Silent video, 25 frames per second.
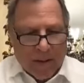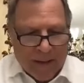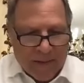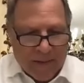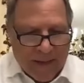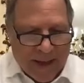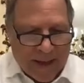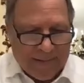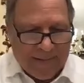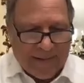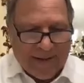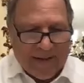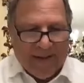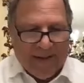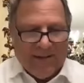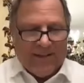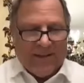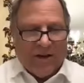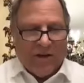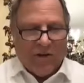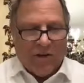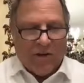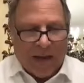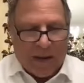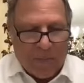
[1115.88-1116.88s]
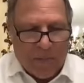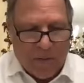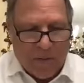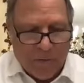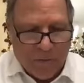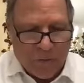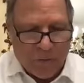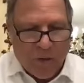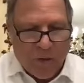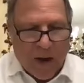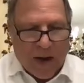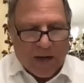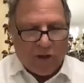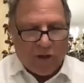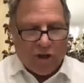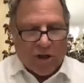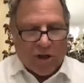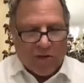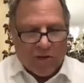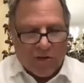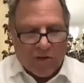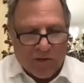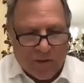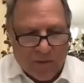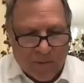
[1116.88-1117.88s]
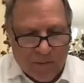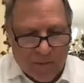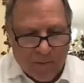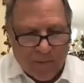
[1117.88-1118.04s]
that's considered like mefureshes.